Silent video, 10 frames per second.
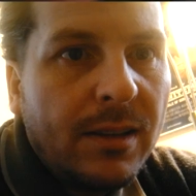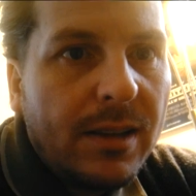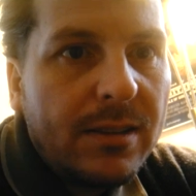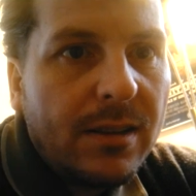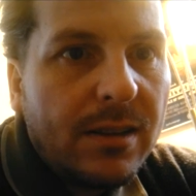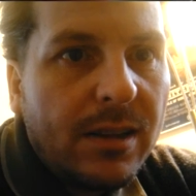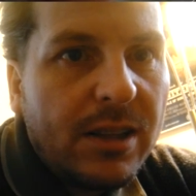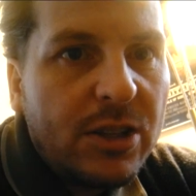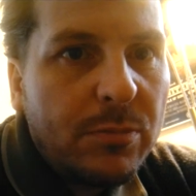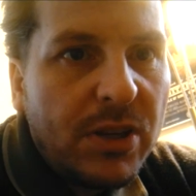It's not
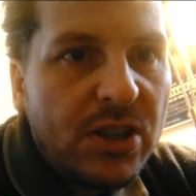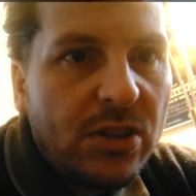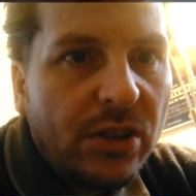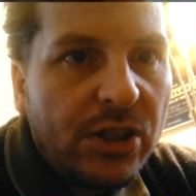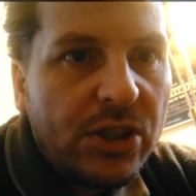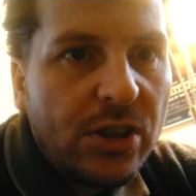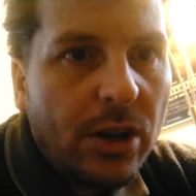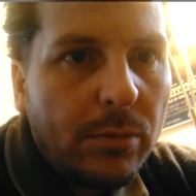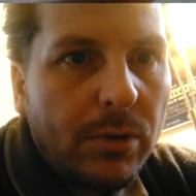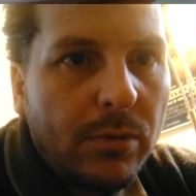especially
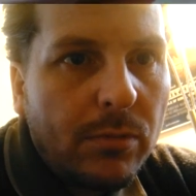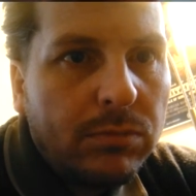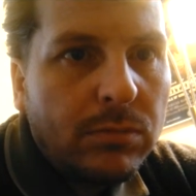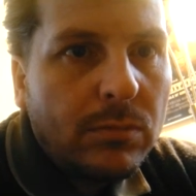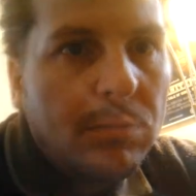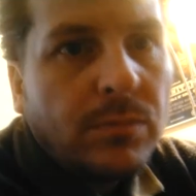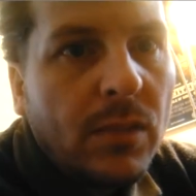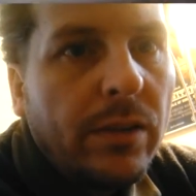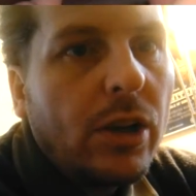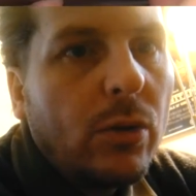sharp,
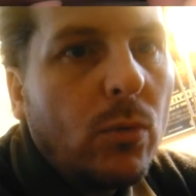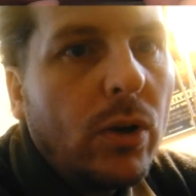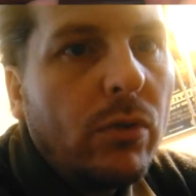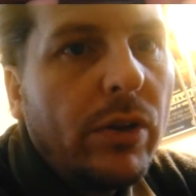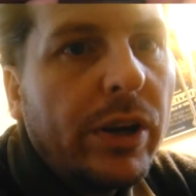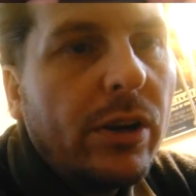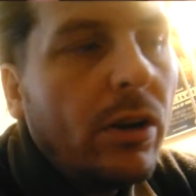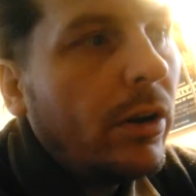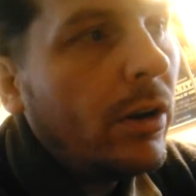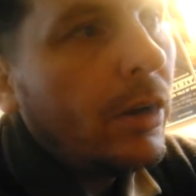and one
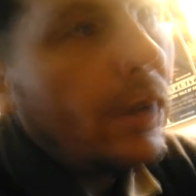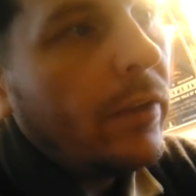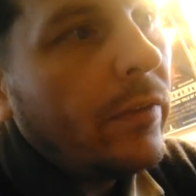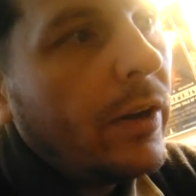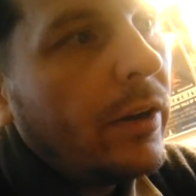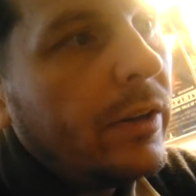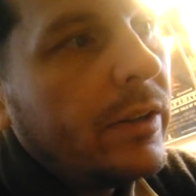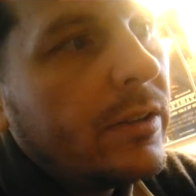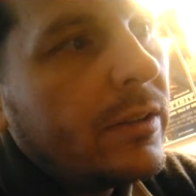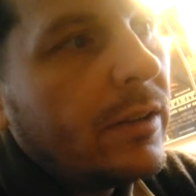regular. And there
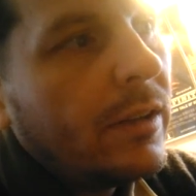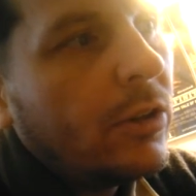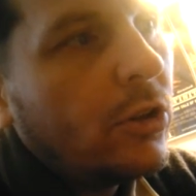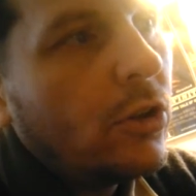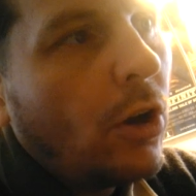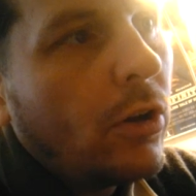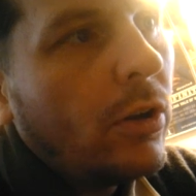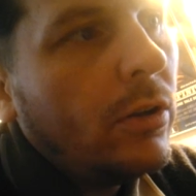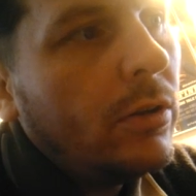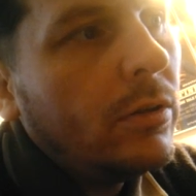is a
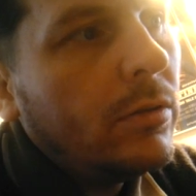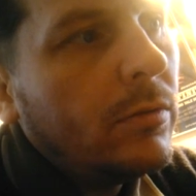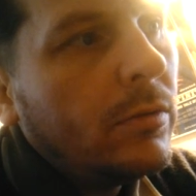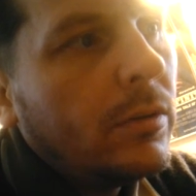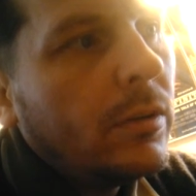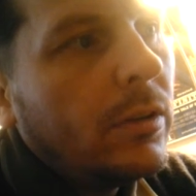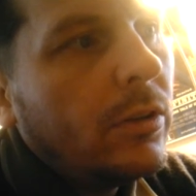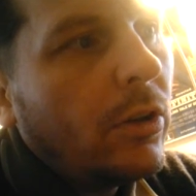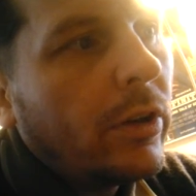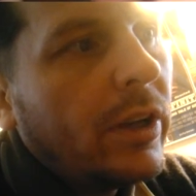dongle,
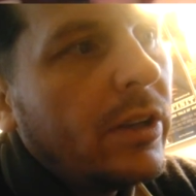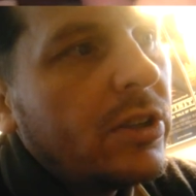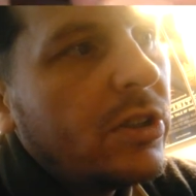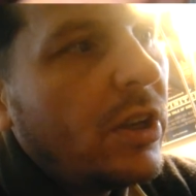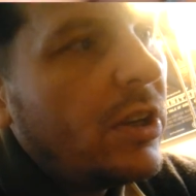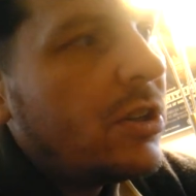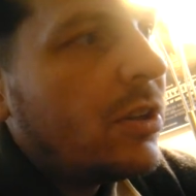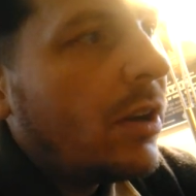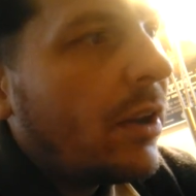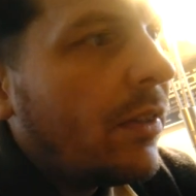docking
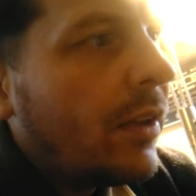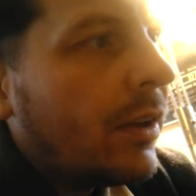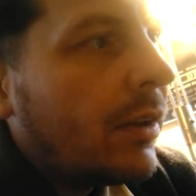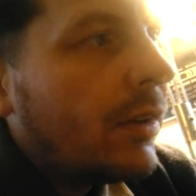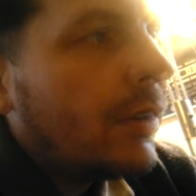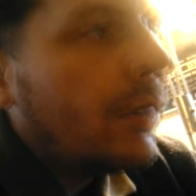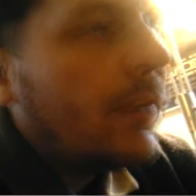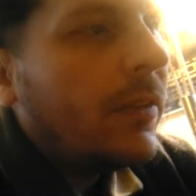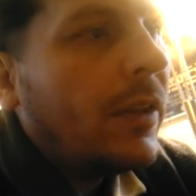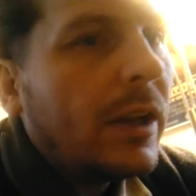station, I think
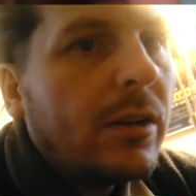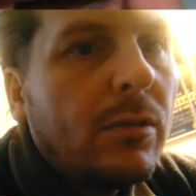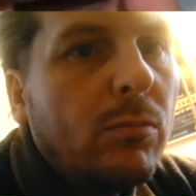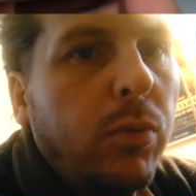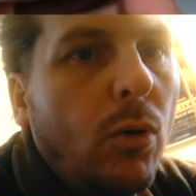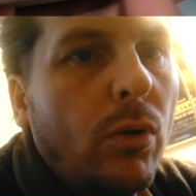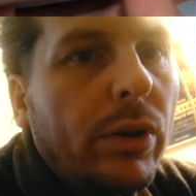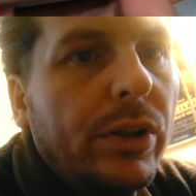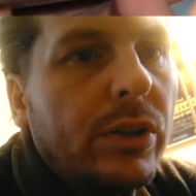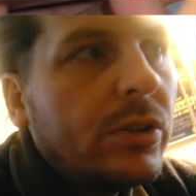that
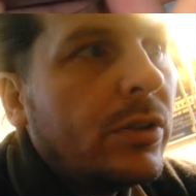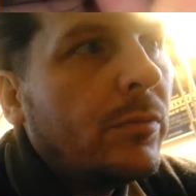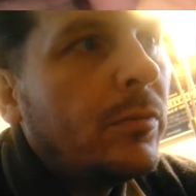port is.